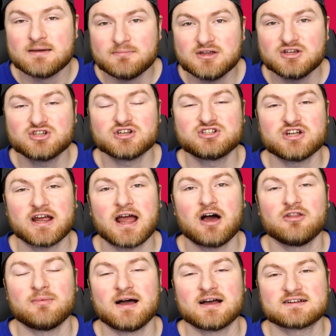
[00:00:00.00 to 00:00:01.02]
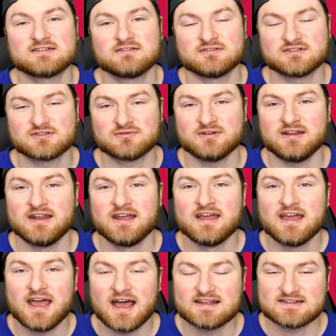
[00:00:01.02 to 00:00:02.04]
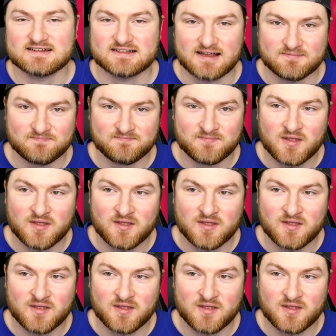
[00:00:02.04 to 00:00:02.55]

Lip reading: be sure to check out the boxes on screen, as I said.